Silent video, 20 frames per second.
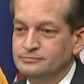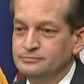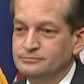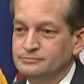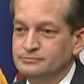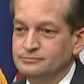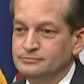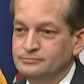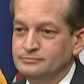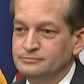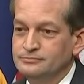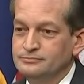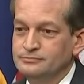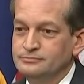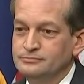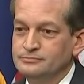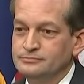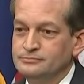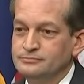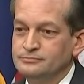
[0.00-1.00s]
and protect
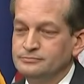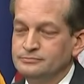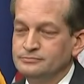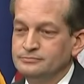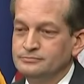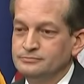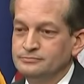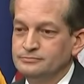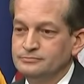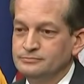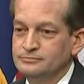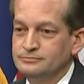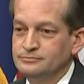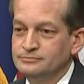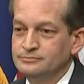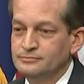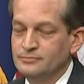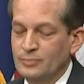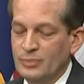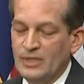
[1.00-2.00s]
victims if you've done
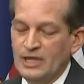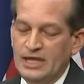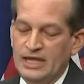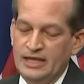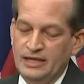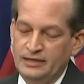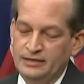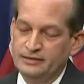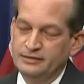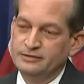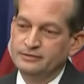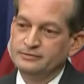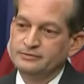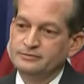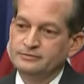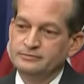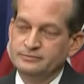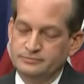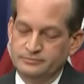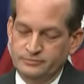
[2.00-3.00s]
that? And I'd like a follow-up
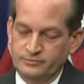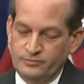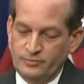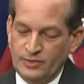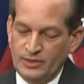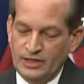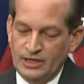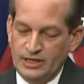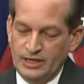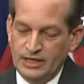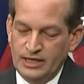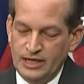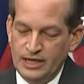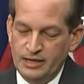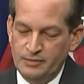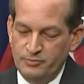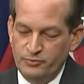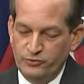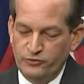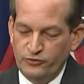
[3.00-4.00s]
question.
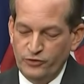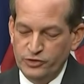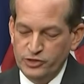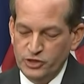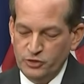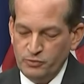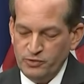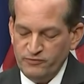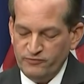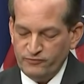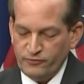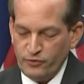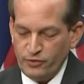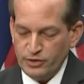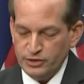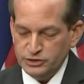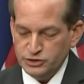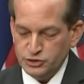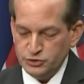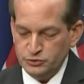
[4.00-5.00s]
So you're
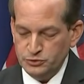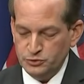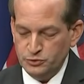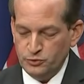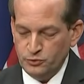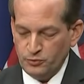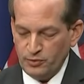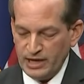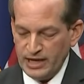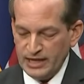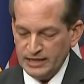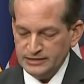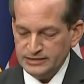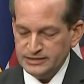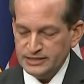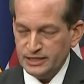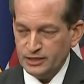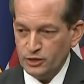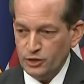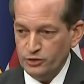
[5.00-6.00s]
referring to grants
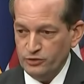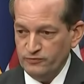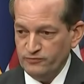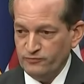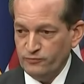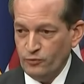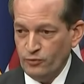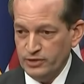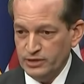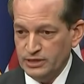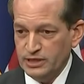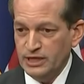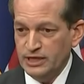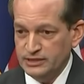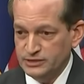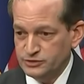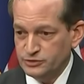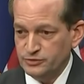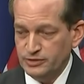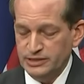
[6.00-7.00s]
that go to foreign
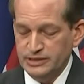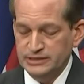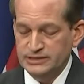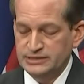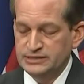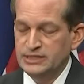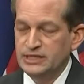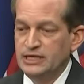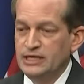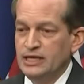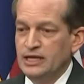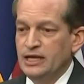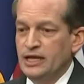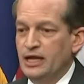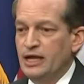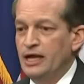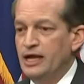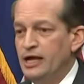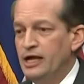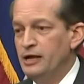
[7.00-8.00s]
countries
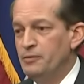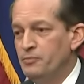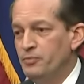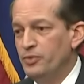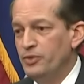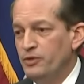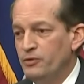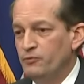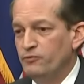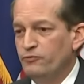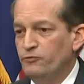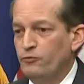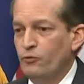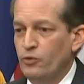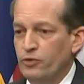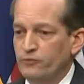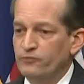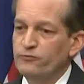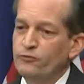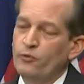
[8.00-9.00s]

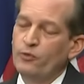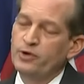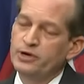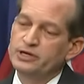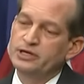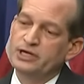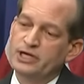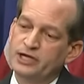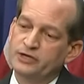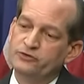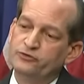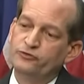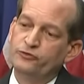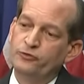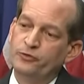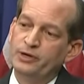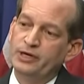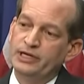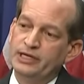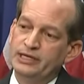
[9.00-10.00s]
for foreign
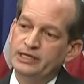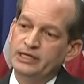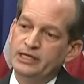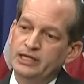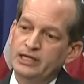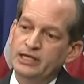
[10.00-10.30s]
country